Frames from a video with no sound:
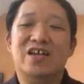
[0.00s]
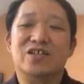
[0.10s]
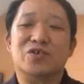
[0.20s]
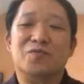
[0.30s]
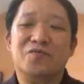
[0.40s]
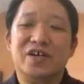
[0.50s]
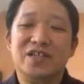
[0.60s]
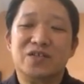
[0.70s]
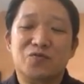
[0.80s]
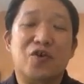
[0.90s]
So
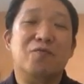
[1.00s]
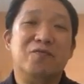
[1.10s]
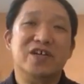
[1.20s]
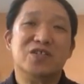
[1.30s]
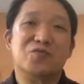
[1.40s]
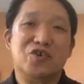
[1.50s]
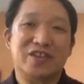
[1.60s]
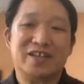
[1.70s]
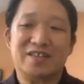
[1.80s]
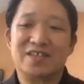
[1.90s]
verse
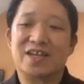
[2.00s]
14.